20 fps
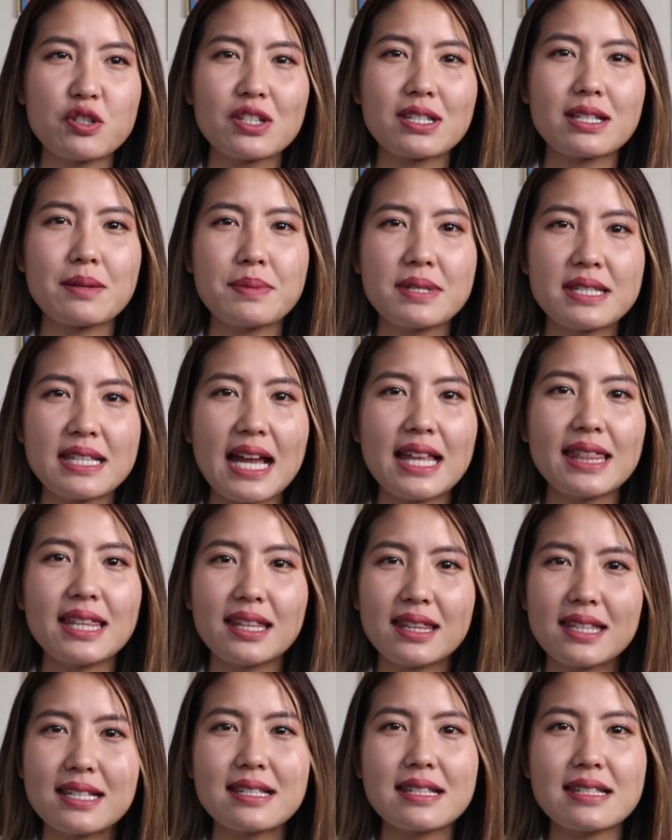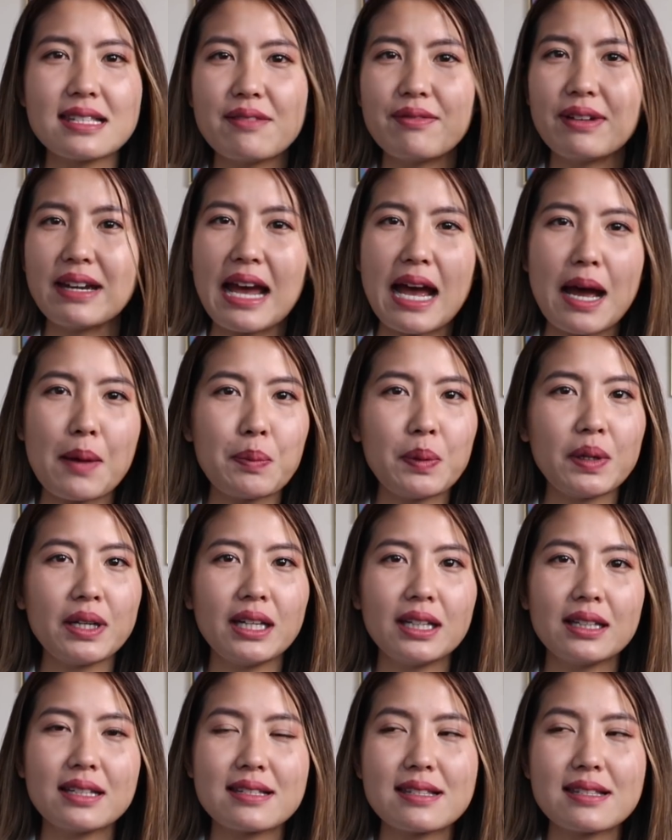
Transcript: just upset that this is even happening.